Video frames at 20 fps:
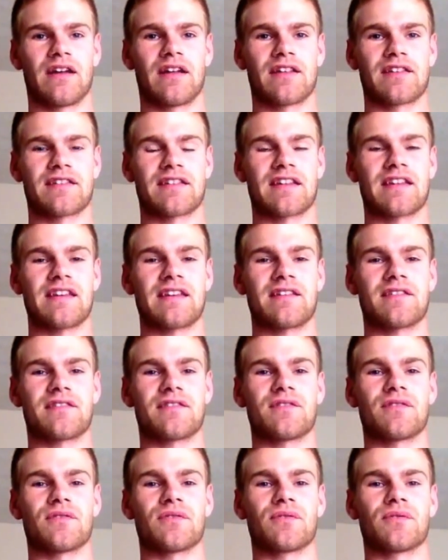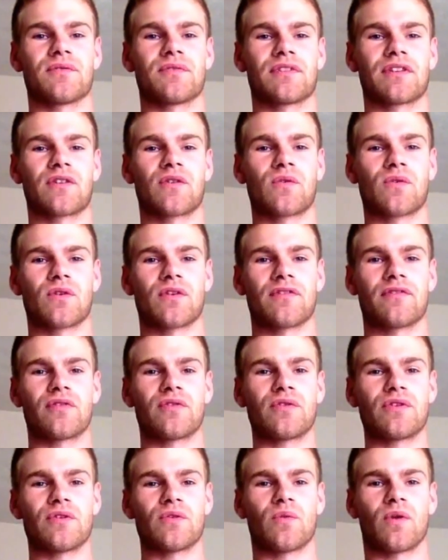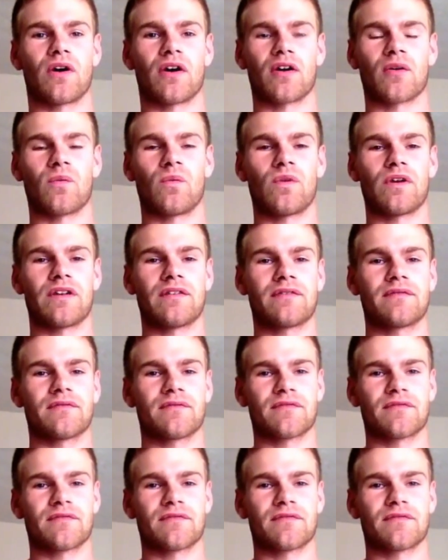to get to the core of who you are, what